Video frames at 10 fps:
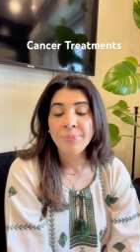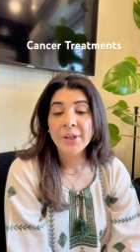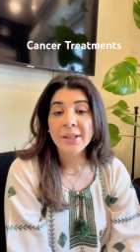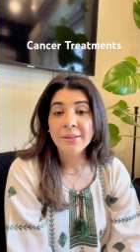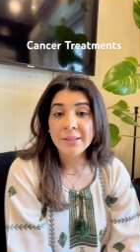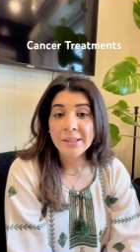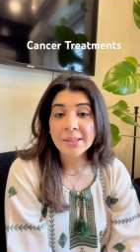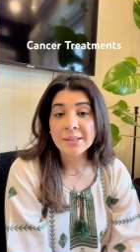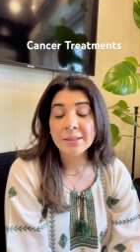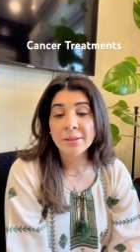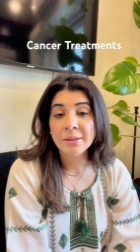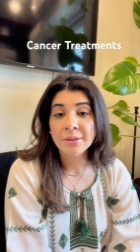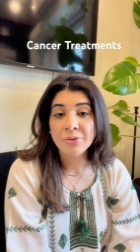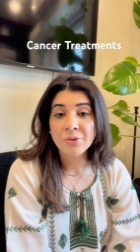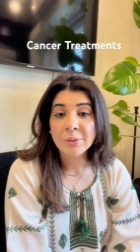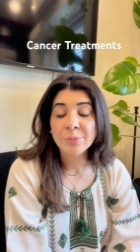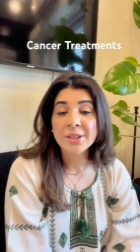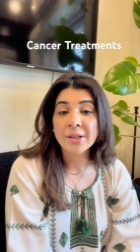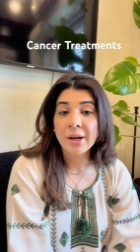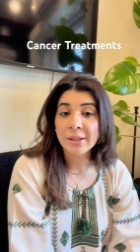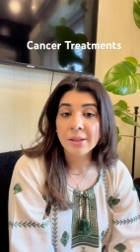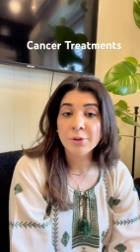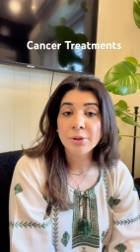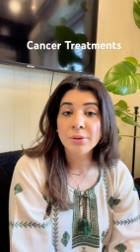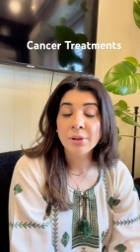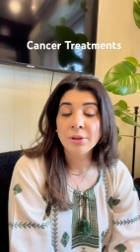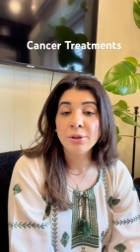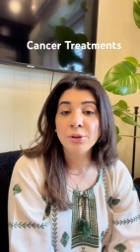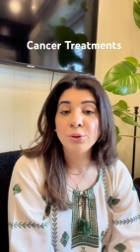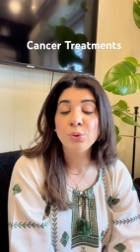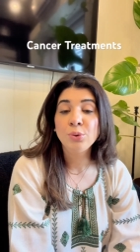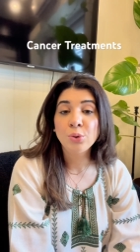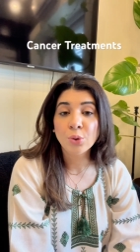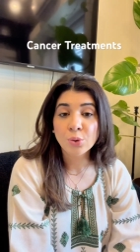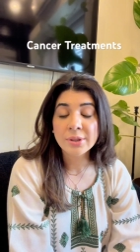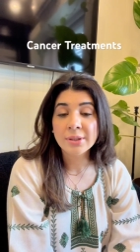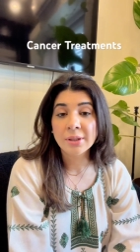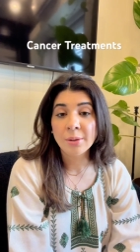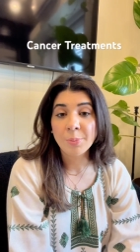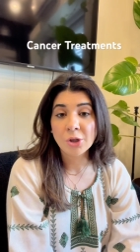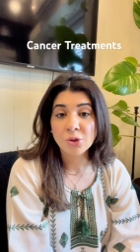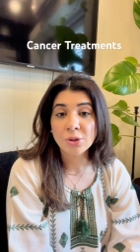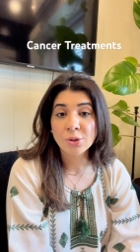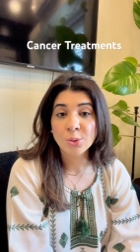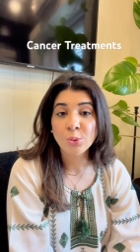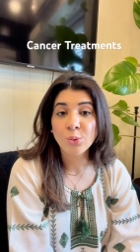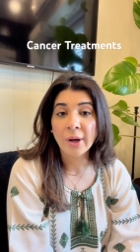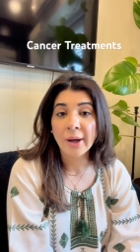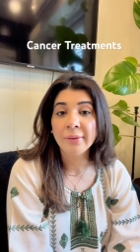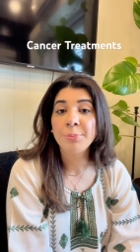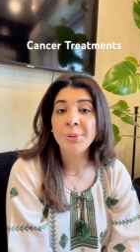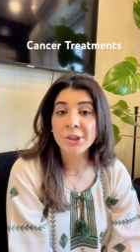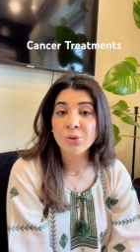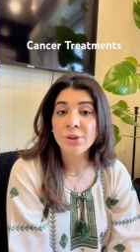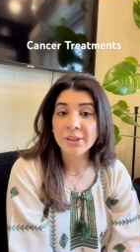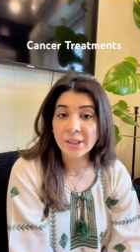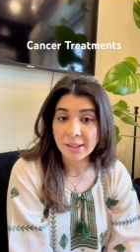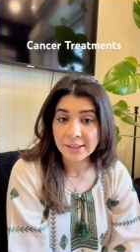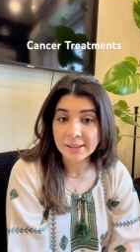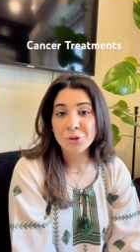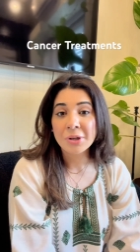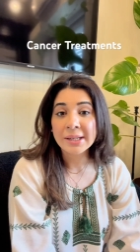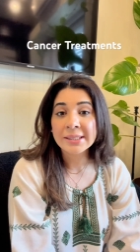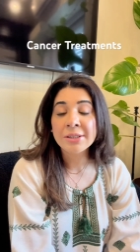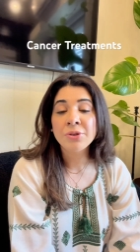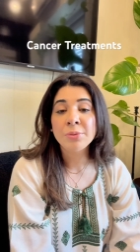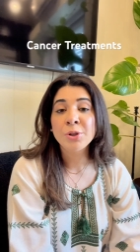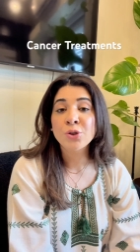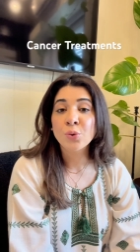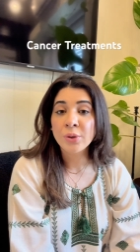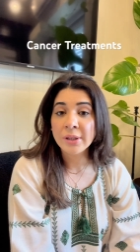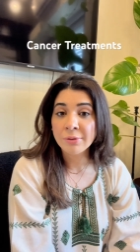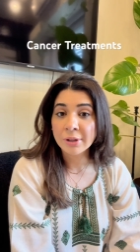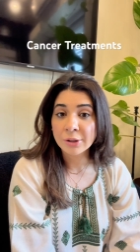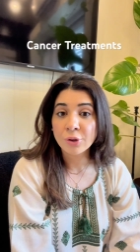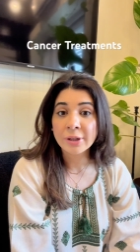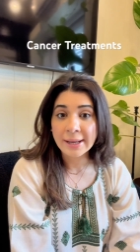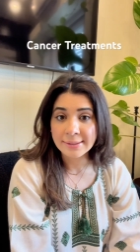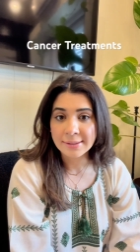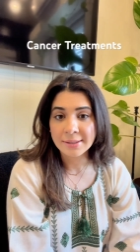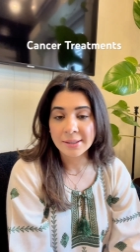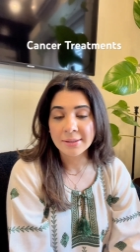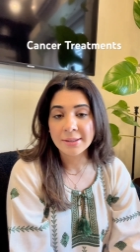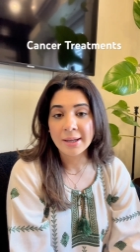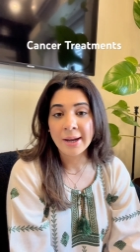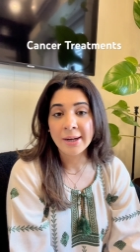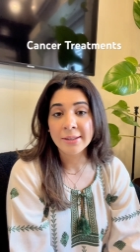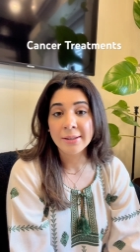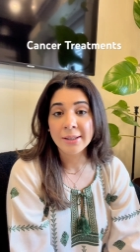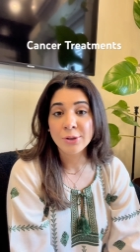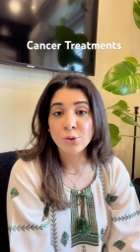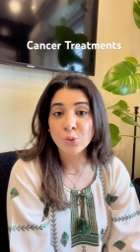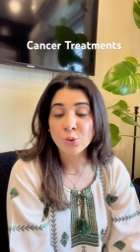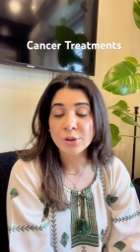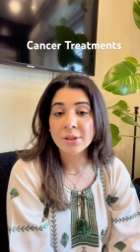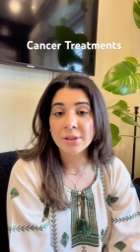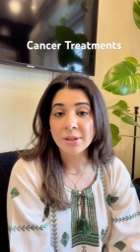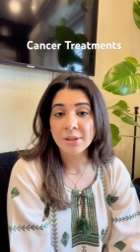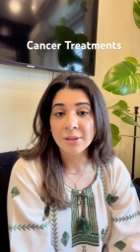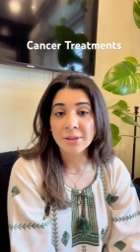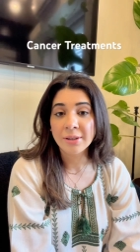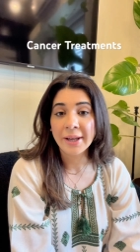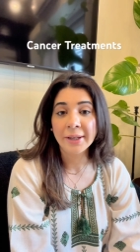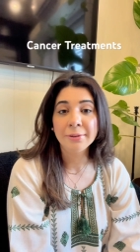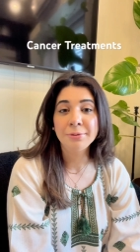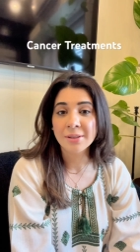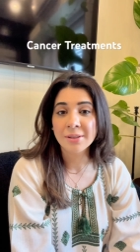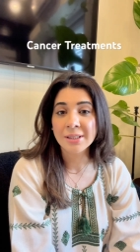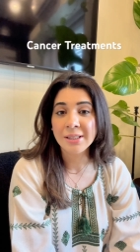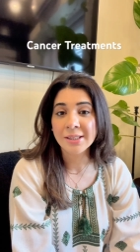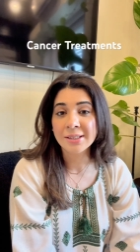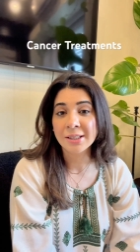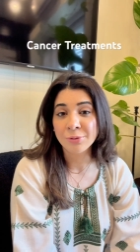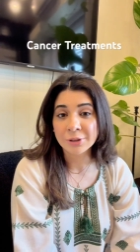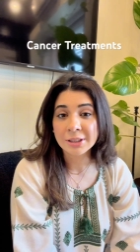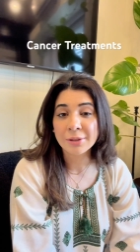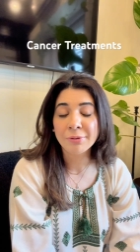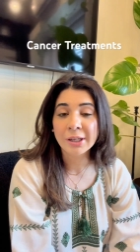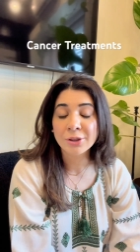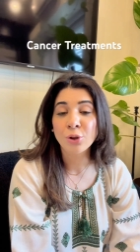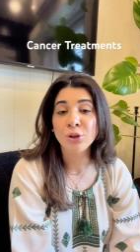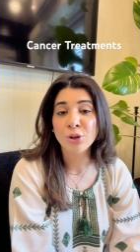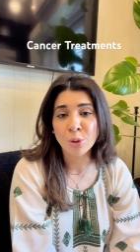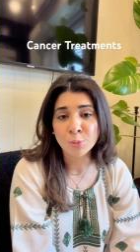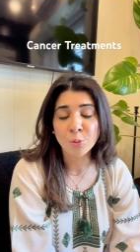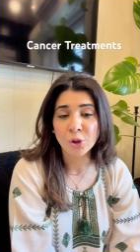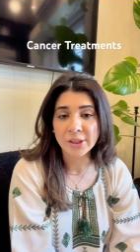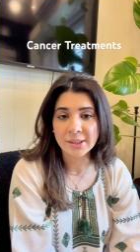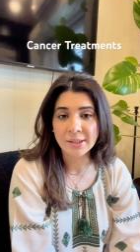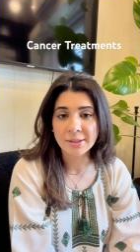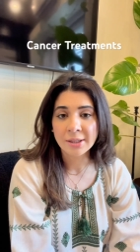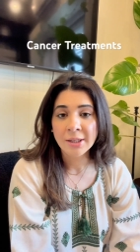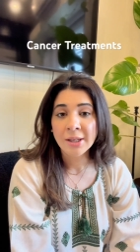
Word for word: and these uh, treatments are given uh, to those uh, patients who have a particular target. The targeted treatments only work on cancer cells and they don't uh, have uh, serious adverse effects on the normal body cells.